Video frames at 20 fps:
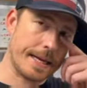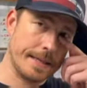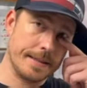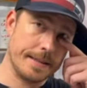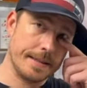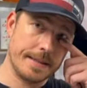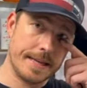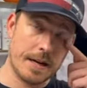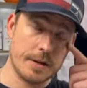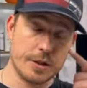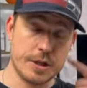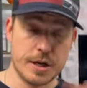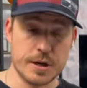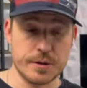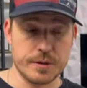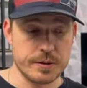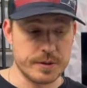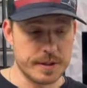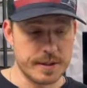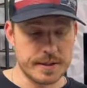and Dow
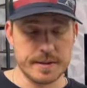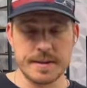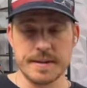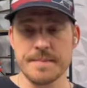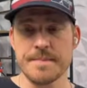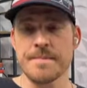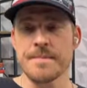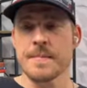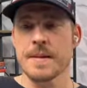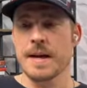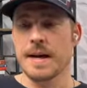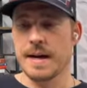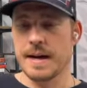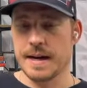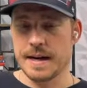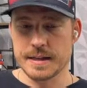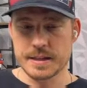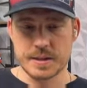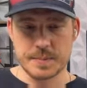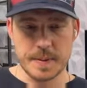Jones and
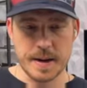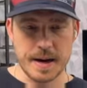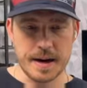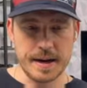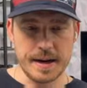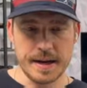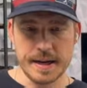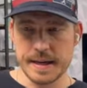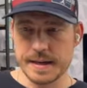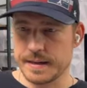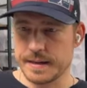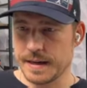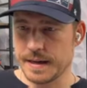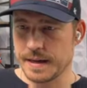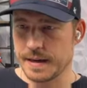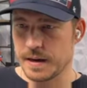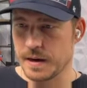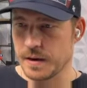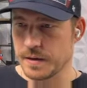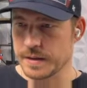SPY and
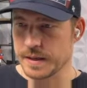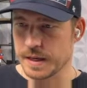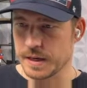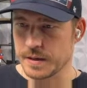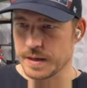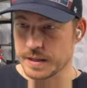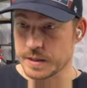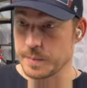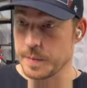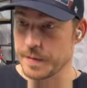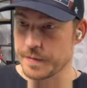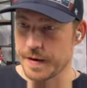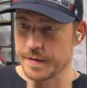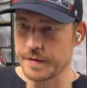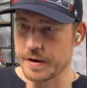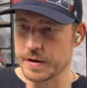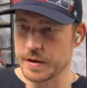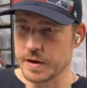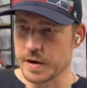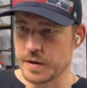all, S&P
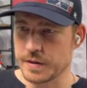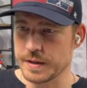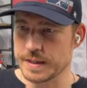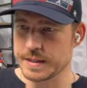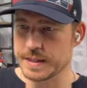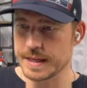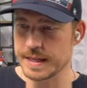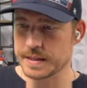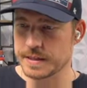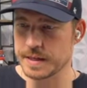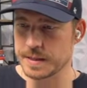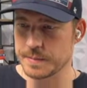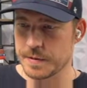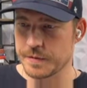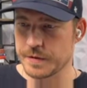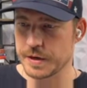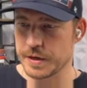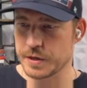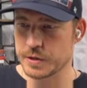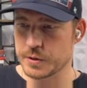500, all these things, come
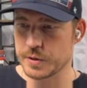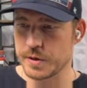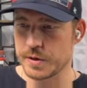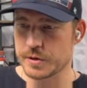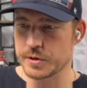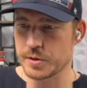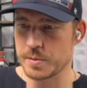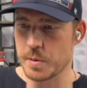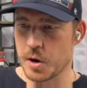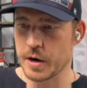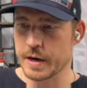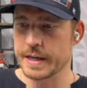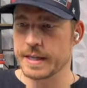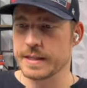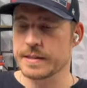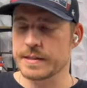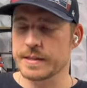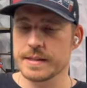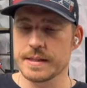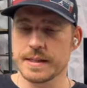over here to traditional
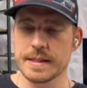markets.